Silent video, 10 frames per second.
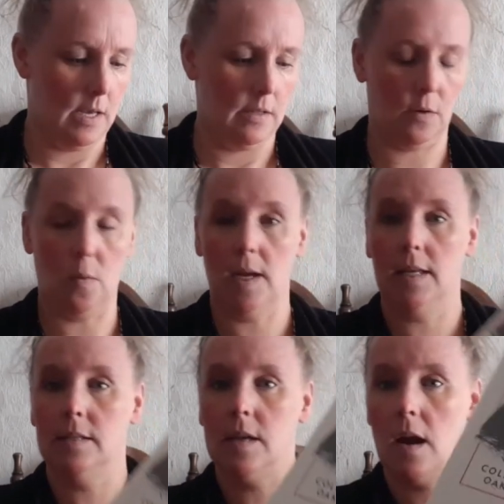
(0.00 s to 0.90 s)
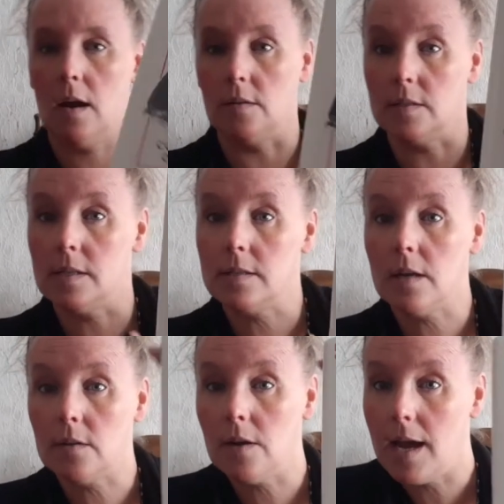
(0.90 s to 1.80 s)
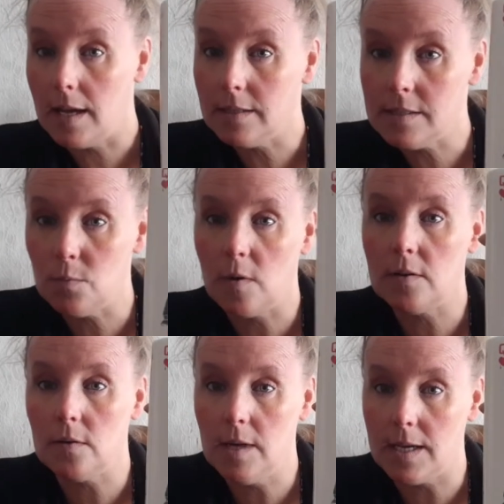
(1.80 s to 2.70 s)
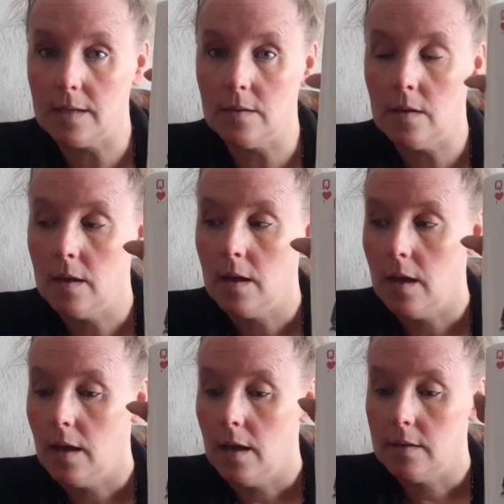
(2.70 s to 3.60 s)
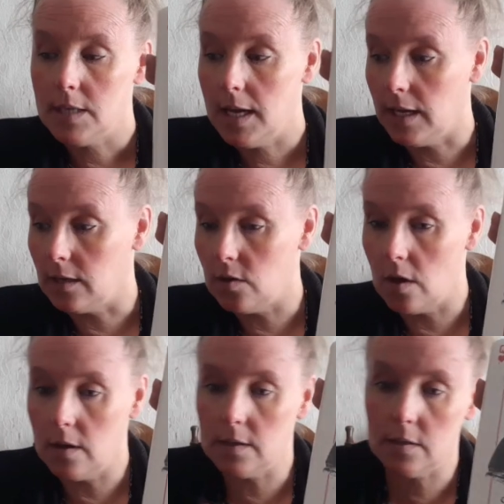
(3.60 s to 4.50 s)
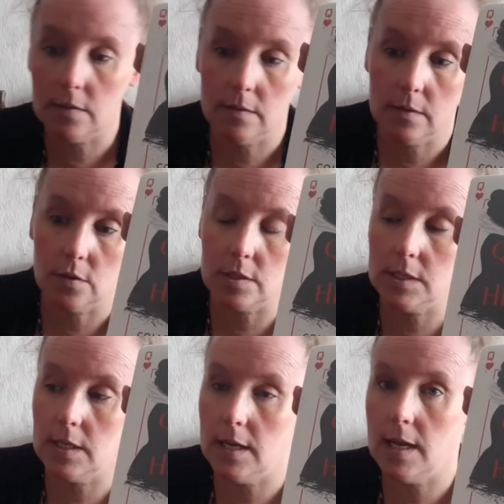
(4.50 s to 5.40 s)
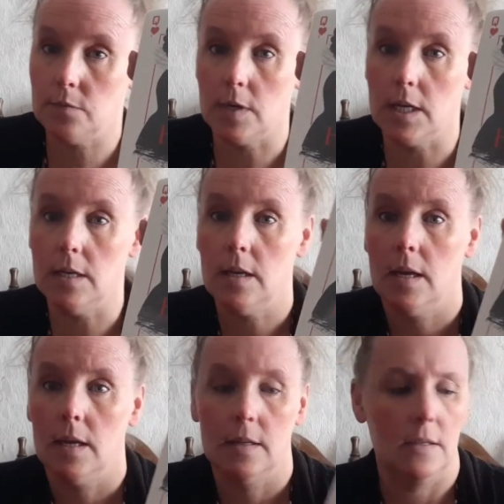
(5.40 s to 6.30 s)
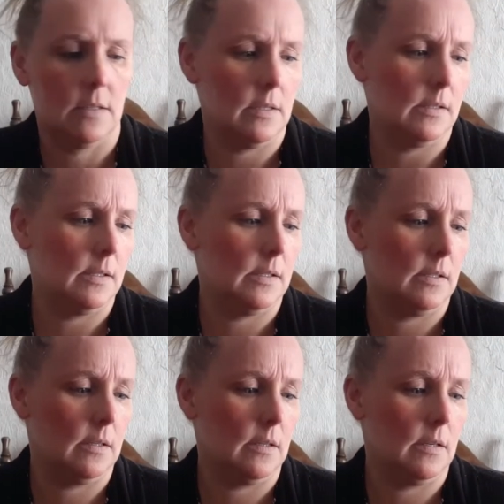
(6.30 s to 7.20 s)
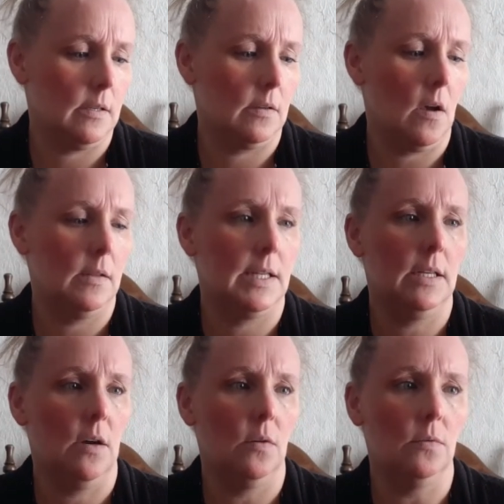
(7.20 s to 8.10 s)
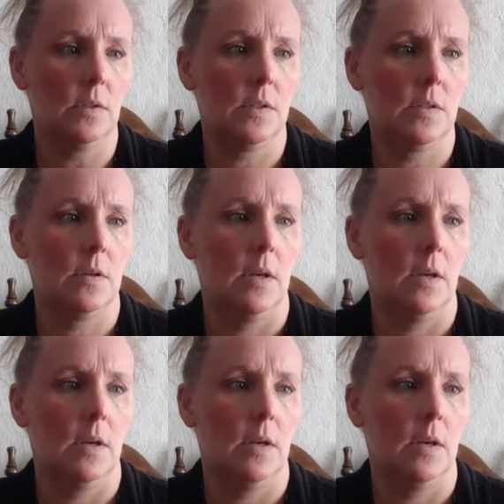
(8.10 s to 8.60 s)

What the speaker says: the Queen's Heart. This is another Alice in Wonderland take, not Christina Henry. This is Colleen Oakes.